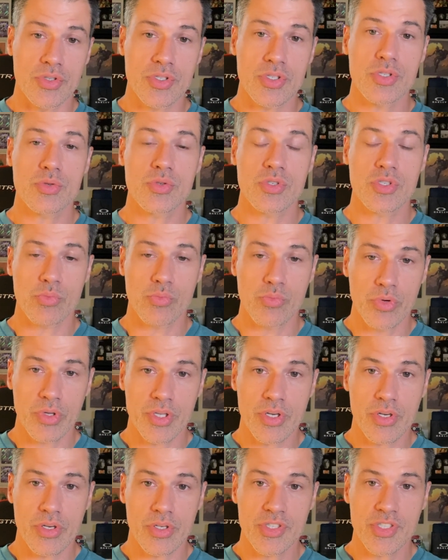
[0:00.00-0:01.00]
So this was a really
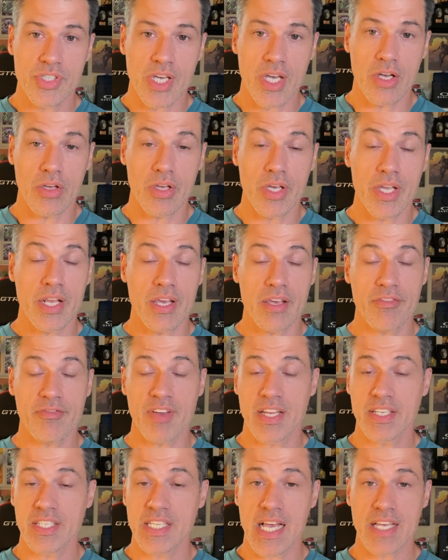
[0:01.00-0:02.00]
good sale and a
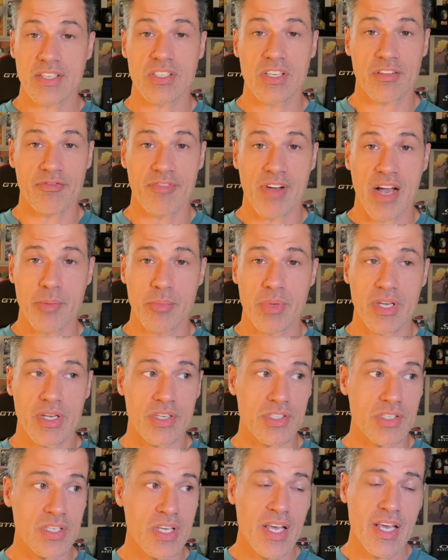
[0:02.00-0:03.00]
fantastic find
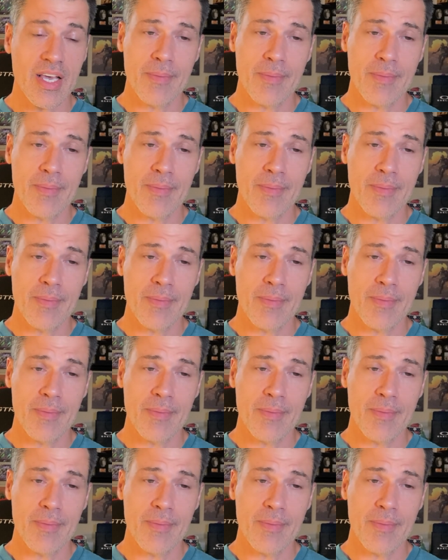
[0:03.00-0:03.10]
because,